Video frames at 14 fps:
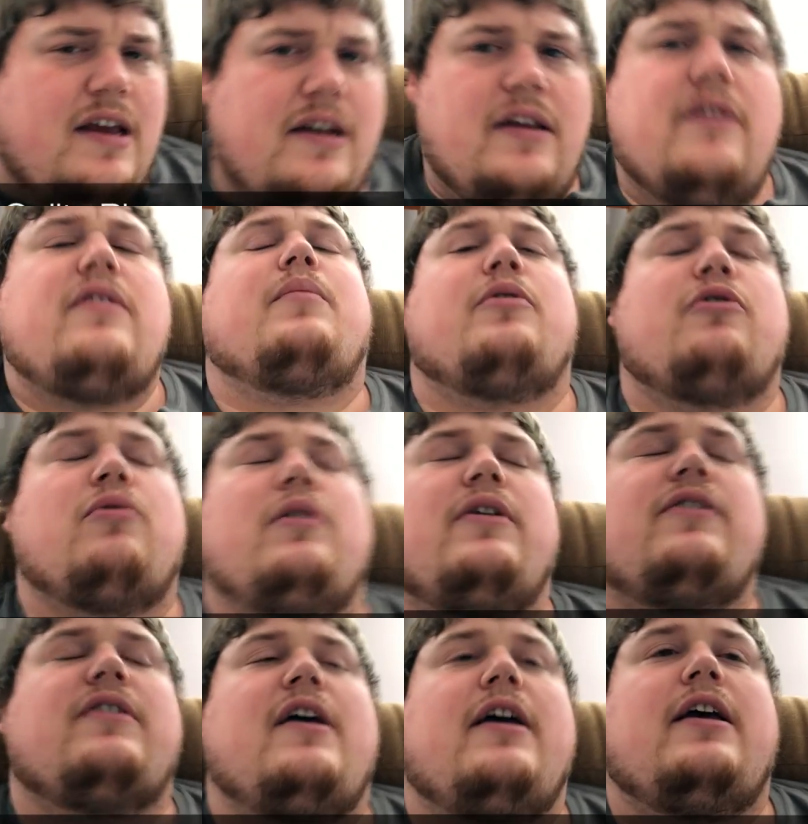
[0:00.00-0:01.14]
December
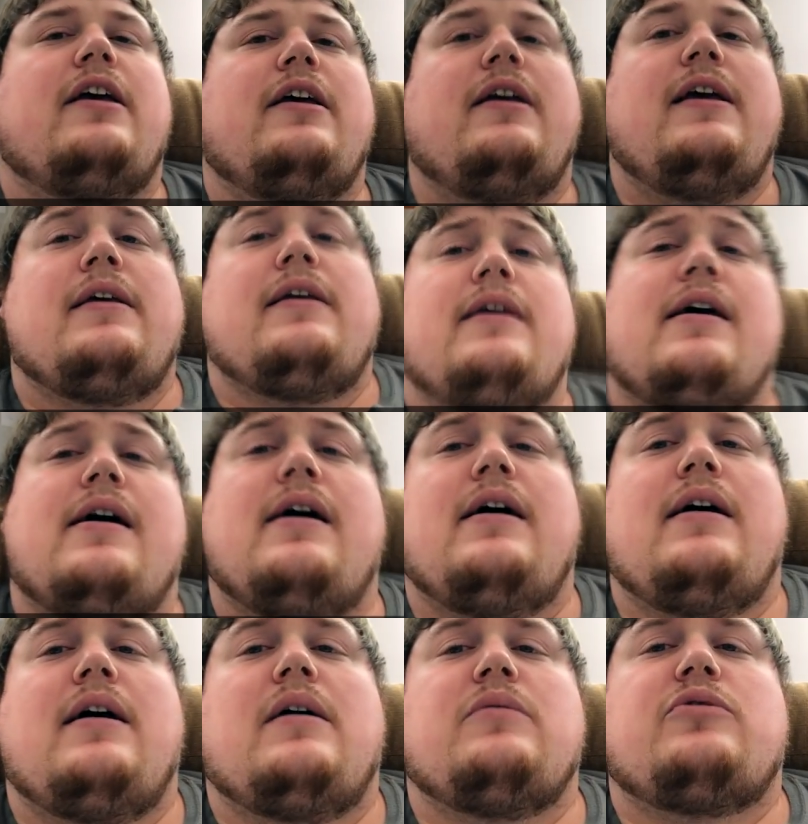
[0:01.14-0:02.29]
22nd. Yeah,
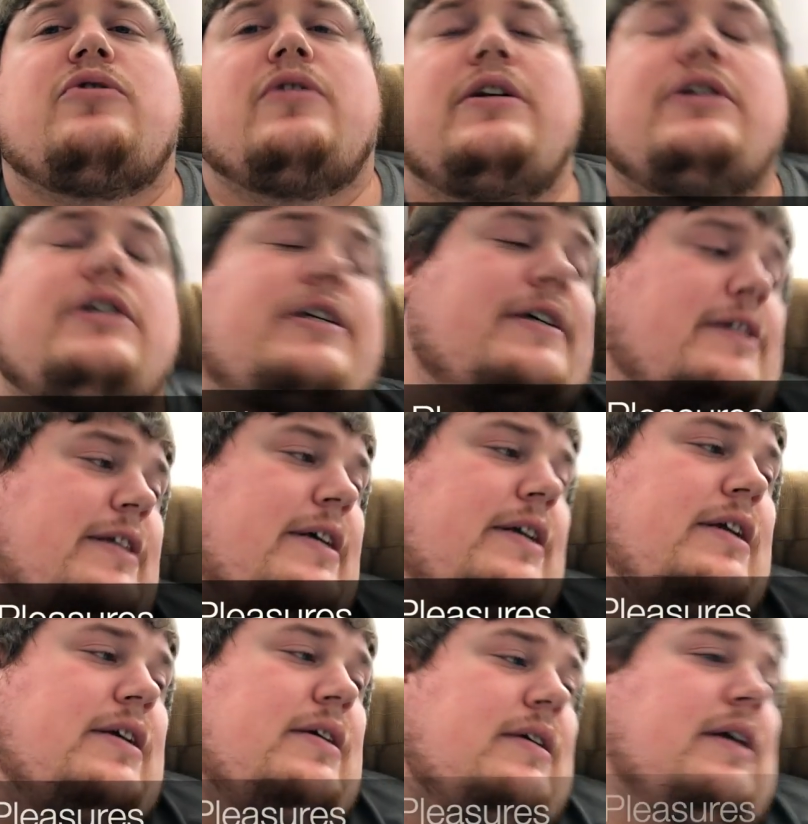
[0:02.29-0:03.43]
I'm straight chilling
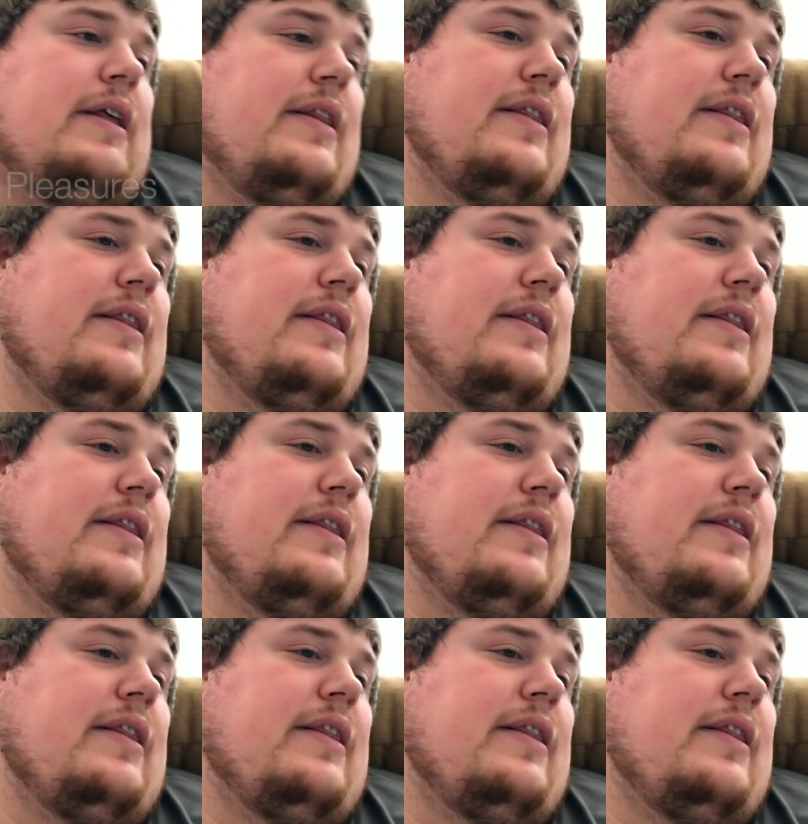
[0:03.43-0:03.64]
in